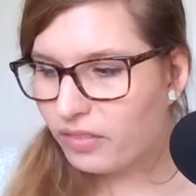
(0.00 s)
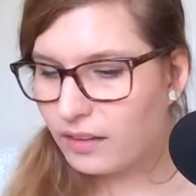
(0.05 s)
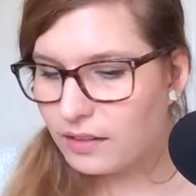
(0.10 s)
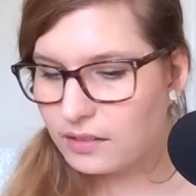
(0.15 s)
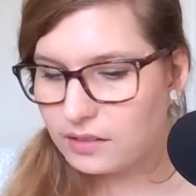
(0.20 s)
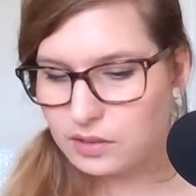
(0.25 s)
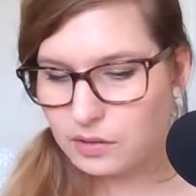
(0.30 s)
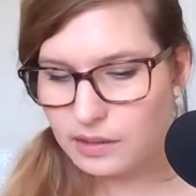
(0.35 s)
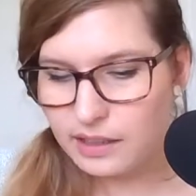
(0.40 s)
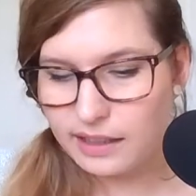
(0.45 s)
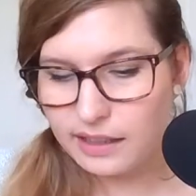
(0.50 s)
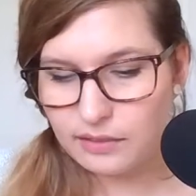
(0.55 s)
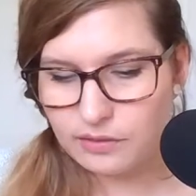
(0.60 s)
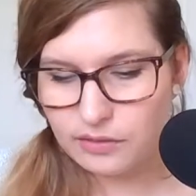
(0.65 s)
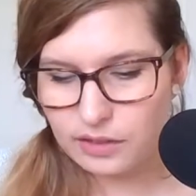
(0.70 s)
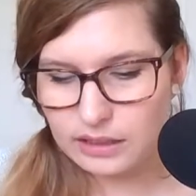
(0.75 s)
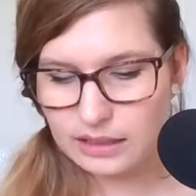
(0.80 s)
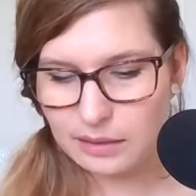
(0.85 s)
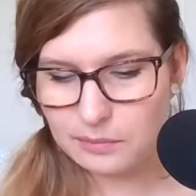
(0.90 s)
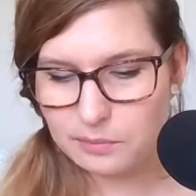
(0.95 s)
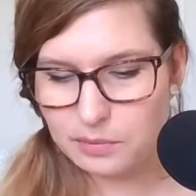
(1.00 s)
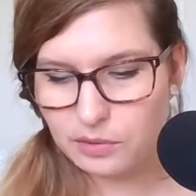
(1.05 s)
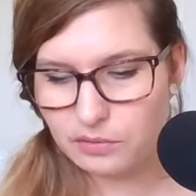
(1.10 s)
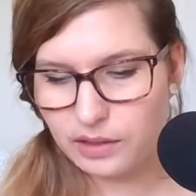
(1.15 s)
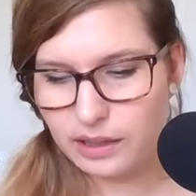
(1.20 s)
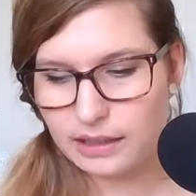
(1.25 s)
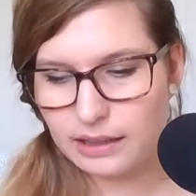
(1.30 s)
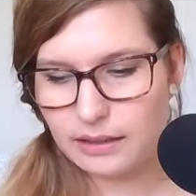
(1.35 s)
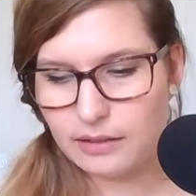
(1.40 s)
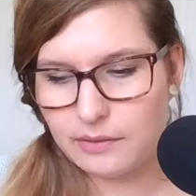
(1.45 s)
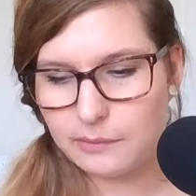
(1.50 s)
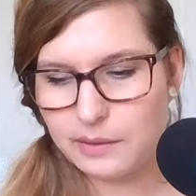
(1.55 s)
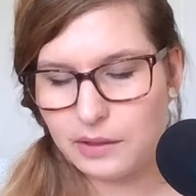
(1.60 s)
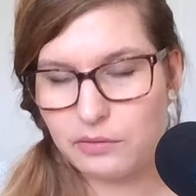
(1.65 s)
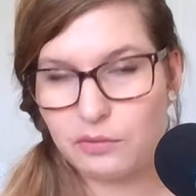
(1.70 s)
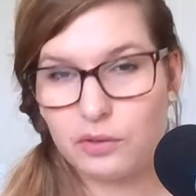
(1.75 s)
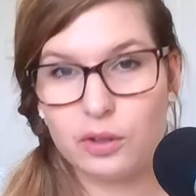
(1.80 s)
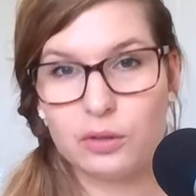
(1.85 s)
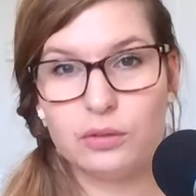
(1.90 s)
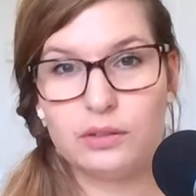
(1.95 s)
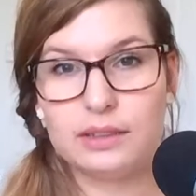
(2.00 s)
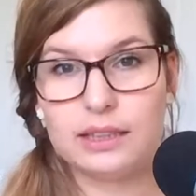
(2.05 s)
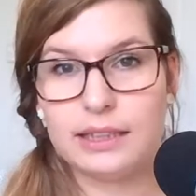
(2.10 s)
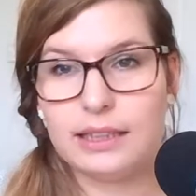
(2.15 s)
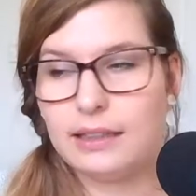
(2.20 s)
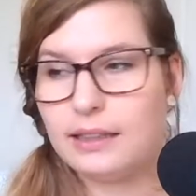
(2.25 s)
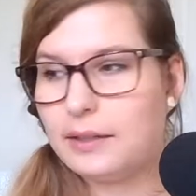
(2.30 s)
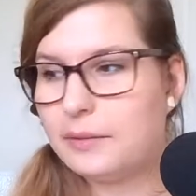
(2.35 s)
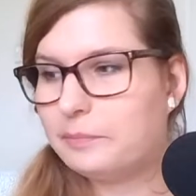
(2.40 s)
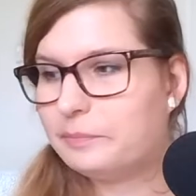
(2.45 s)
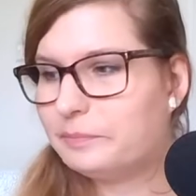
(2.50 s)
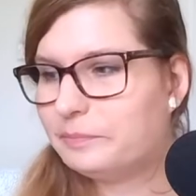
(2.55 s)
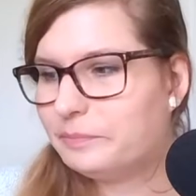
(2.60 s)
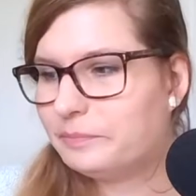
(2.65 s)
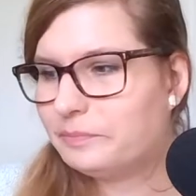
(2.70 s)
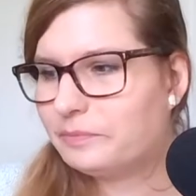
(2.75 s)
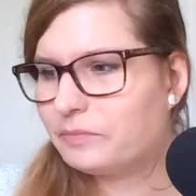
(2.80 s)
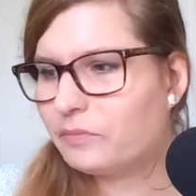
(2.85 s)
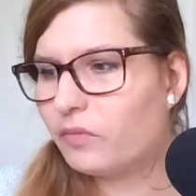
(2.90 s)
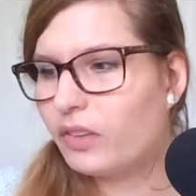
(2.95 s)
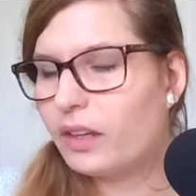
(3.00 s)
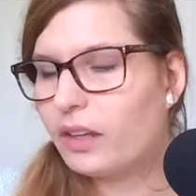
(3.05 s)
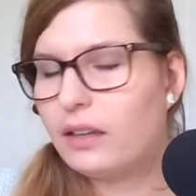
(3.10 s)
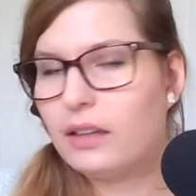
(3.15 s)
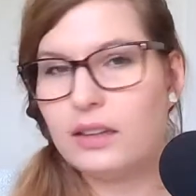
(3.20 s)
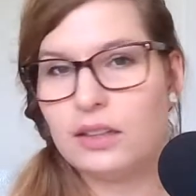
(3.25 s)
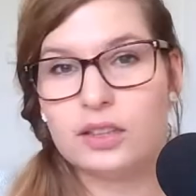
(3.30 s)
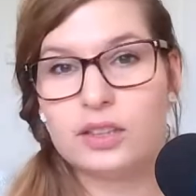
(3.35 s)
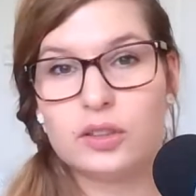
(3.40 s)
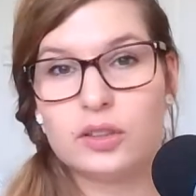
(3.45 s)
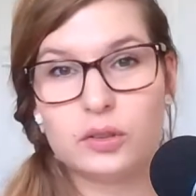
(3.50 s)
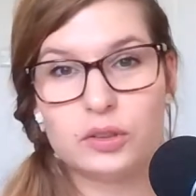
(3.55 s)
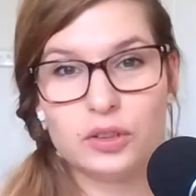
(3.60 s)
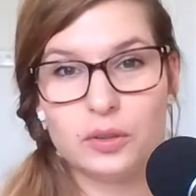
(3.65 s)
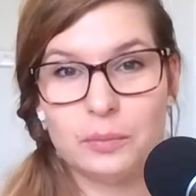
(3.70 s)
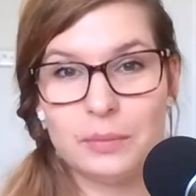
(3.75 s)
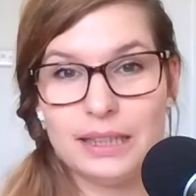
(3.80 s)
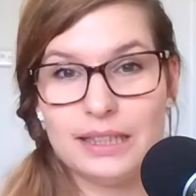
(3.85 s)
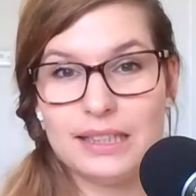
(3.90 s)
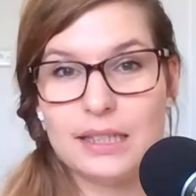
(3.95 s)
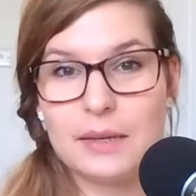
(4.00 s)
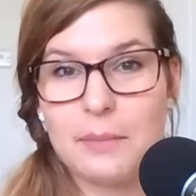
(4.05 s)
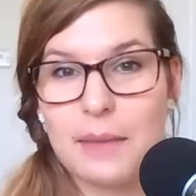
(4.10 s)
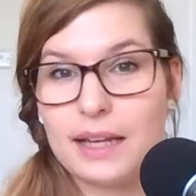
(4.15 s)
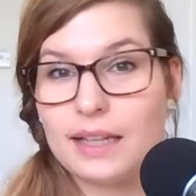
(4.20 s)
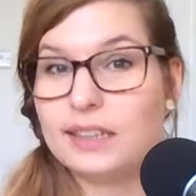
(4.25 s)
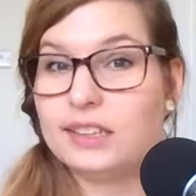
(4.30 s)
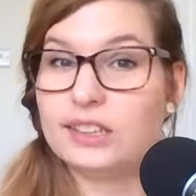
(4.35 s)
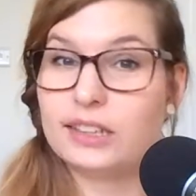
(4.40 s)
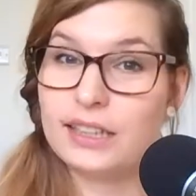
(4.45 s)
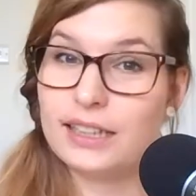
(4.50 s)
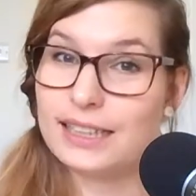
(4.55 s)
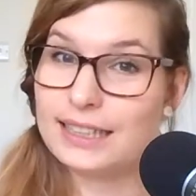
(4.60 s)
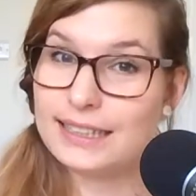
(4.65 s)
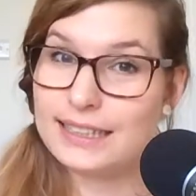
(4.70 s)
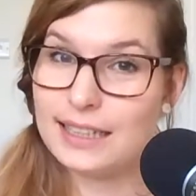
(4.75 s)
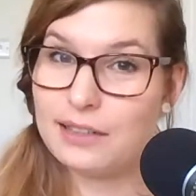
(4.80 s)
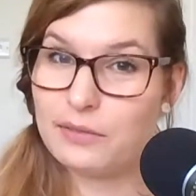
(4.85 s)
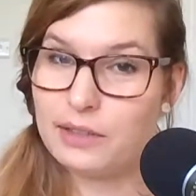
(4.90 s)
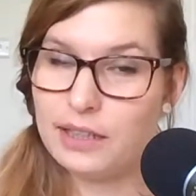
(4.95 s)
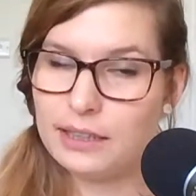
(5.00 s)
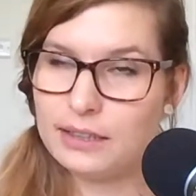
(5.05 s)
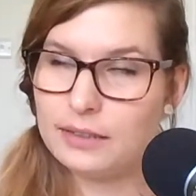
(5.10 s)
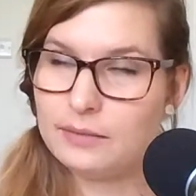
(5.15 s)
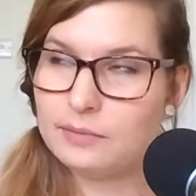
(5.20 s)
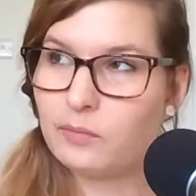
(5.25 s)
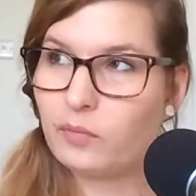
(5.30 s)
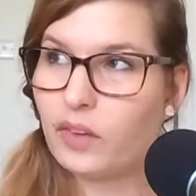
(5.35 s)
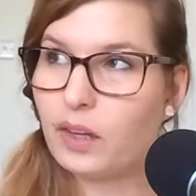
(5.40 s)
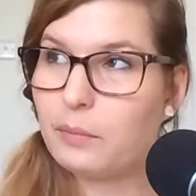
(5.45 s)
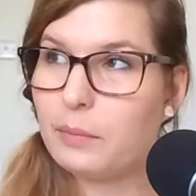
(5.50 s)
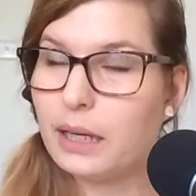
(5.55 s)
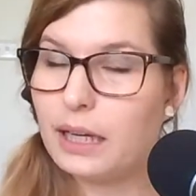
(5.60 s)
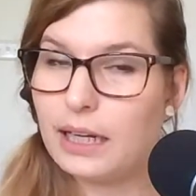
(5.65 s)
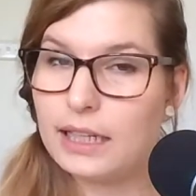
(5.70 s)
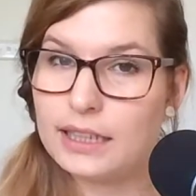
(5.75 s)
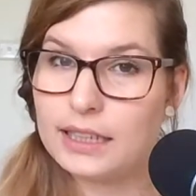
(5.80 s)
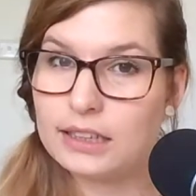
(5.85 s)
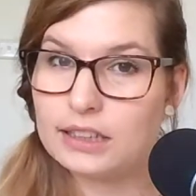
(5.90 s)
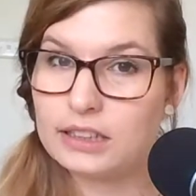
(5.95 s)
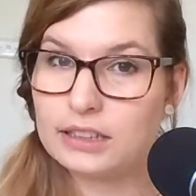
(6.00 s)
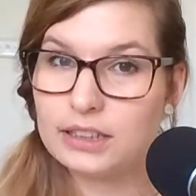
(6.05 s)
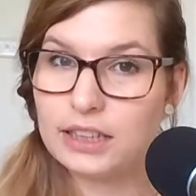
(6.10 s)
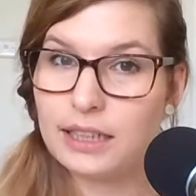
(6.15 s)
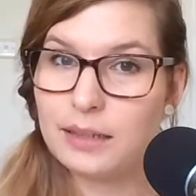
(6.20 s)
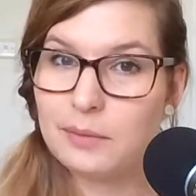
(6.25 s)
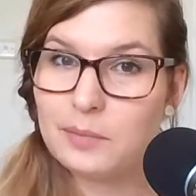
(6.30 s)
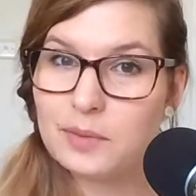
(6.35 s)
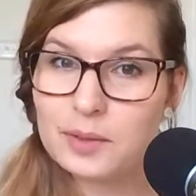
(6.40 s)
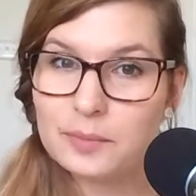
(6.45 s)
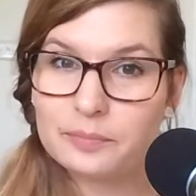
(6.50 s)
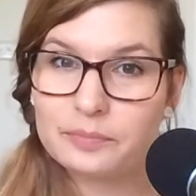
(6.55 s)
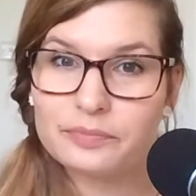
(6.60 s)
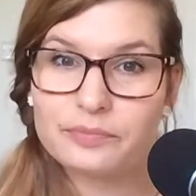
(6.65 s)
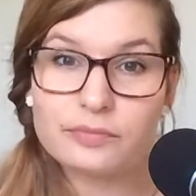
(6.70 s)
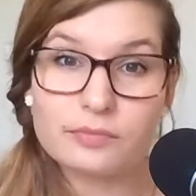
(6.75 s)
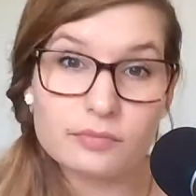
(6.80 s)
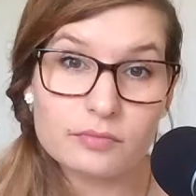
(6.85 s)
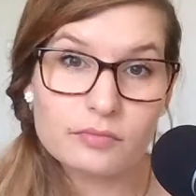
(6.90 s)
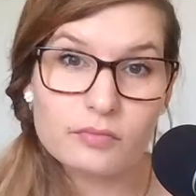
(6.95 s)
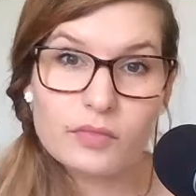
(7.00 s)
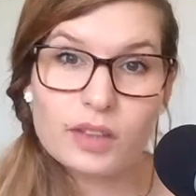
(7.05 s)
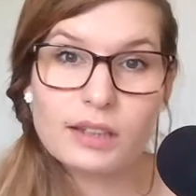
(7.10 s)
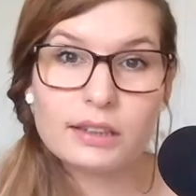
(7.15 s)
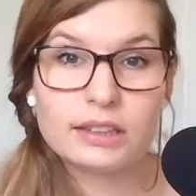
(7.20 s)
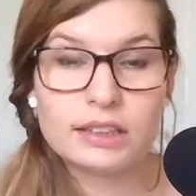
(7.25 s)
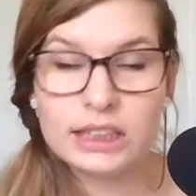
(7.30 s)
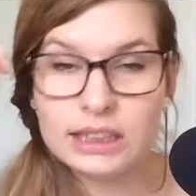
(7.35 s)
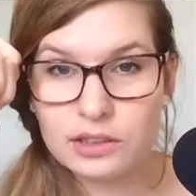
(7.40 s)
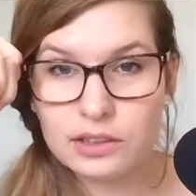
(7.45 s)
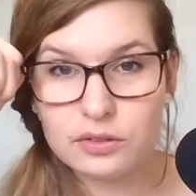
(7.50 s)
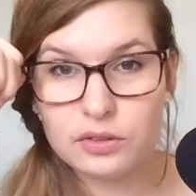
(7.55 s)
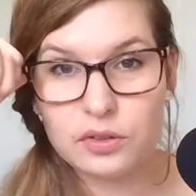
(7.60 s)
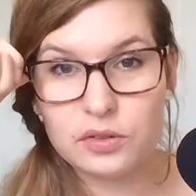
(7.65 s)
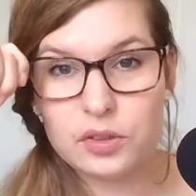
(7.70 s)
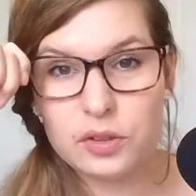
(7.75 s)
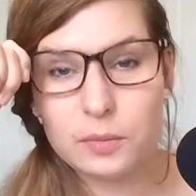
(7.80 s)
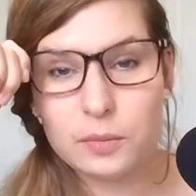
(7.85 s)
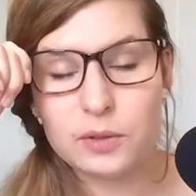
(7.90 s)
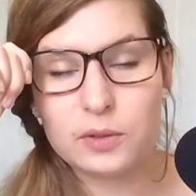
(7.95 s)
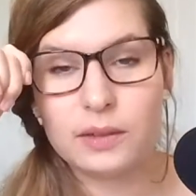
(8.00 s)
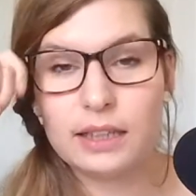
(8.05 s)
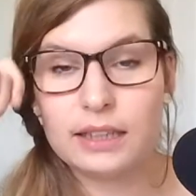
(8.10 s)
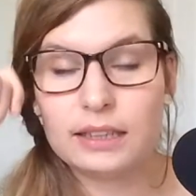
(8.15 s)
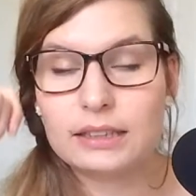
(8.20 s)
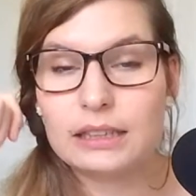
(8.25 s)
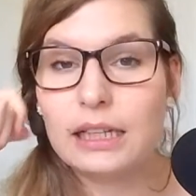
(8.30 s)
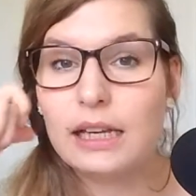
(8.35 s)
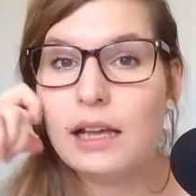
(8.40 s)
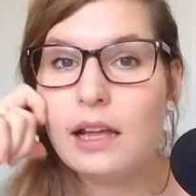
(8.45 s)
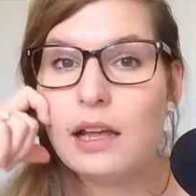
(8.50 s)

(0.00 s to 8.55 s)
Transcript: So I, for example, right now I'm enrolled in the Social Media Manager Accelerator by Latasha James. She's on YouTube as well, actually.